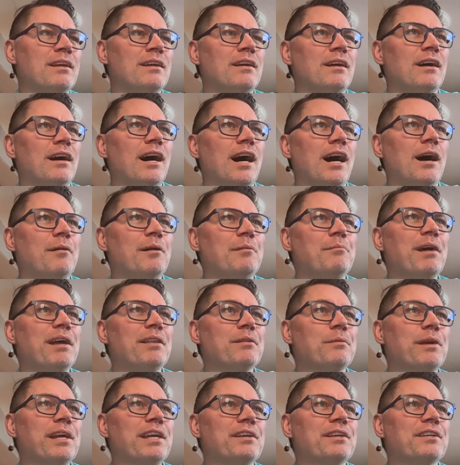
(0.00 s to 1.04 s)
And by
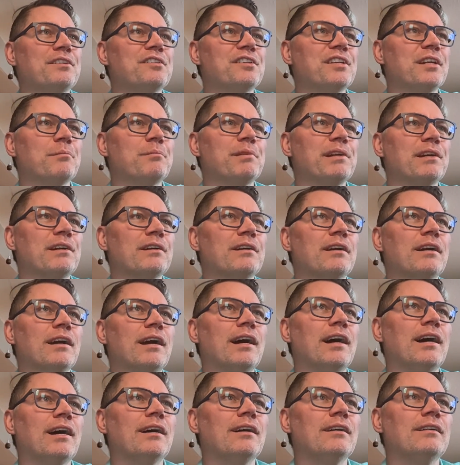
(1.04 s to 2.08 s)
the way, you can see up here,
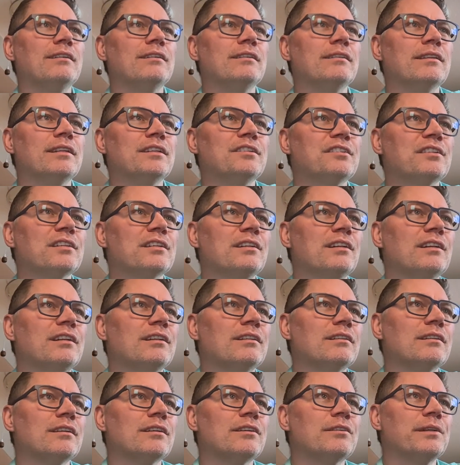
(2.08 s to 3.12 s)
this
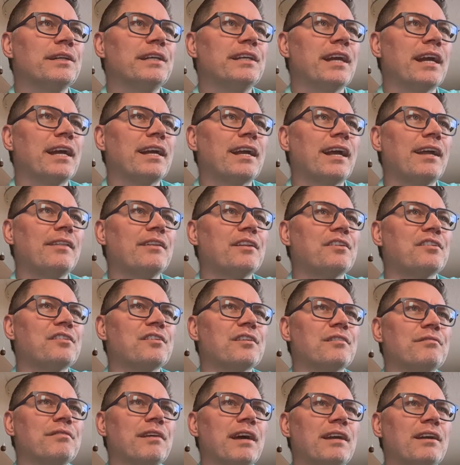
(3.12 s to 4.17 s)
little green icon, this is
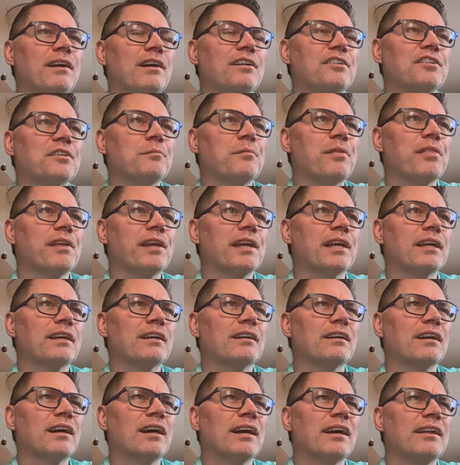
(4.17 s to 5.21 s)
a Font Awesome thing,
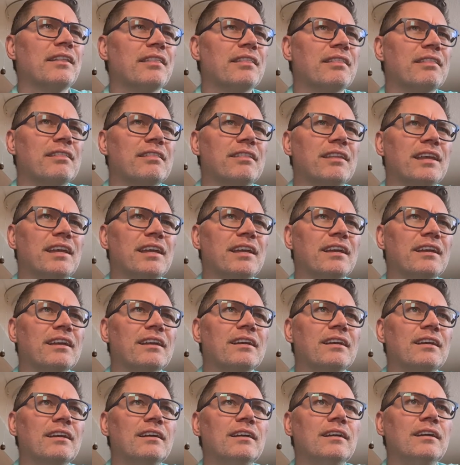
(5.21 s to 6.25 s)
I think.